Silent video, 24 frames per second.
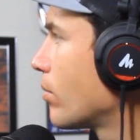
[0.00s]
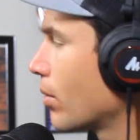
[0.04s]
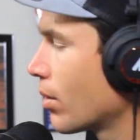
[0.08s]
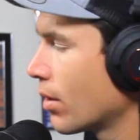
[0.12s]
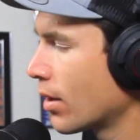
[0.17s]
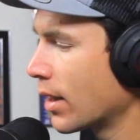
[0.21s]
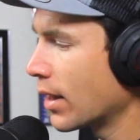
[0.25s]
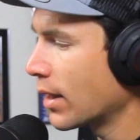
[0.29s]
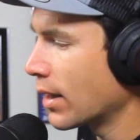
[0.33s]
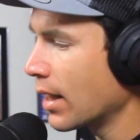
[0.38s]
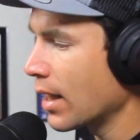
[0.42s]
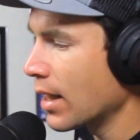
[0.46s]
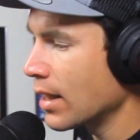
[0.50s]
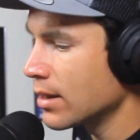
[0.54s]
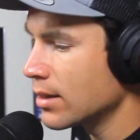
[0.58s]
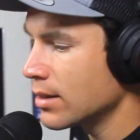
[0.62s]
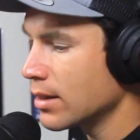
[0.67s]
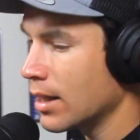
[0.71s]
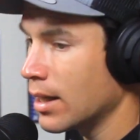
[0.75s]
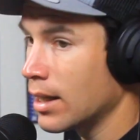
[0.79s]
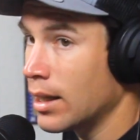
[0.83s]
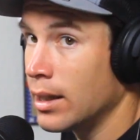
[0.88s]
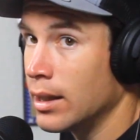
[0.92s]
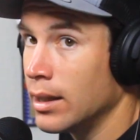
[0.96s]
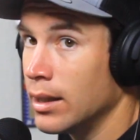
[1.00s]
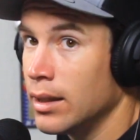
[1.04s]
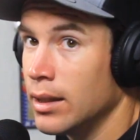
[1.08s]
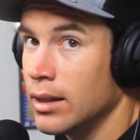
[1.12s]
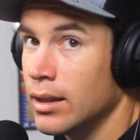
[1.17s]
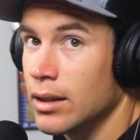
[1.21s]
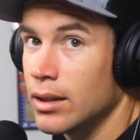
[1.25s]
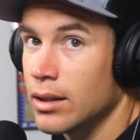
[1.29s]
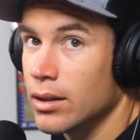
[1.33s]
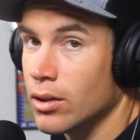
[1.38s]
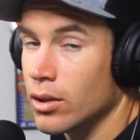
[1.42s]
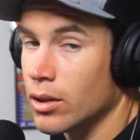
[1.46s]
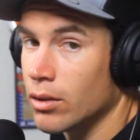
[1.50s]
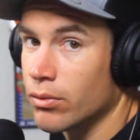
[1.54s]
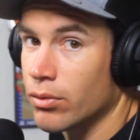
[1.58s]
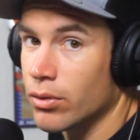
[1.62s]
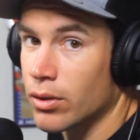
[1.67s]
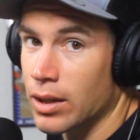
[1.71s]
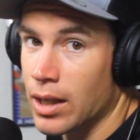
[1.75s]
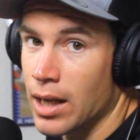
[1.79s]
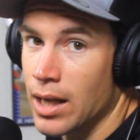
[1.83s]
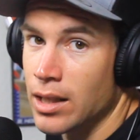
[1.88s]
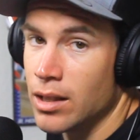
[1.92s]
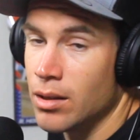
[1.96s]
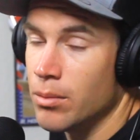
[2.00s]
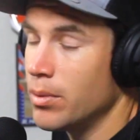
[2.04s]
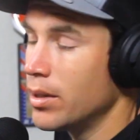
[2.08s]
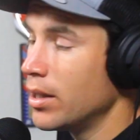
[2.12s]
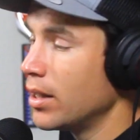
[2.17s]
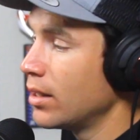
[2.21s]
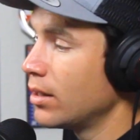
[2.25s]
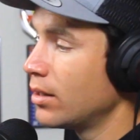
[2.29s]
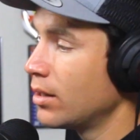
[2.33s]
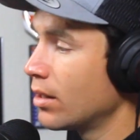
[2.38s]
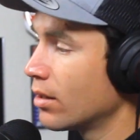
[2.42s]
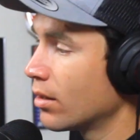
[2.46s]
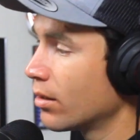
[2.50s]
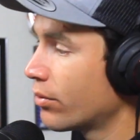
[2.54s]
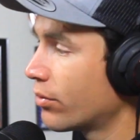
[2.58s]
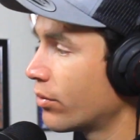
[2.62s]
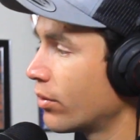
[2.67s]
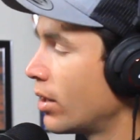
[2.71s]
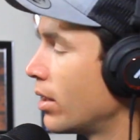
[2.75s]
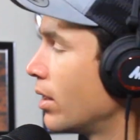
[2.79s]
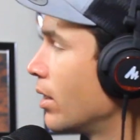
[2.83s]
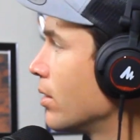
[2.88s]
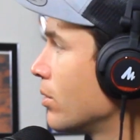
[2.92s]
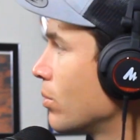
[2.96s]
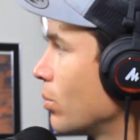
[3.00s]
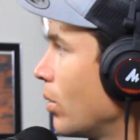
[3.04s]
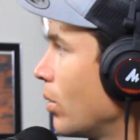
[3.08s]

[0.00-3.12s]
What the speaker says: like Cade said, look for Cade to be near the front as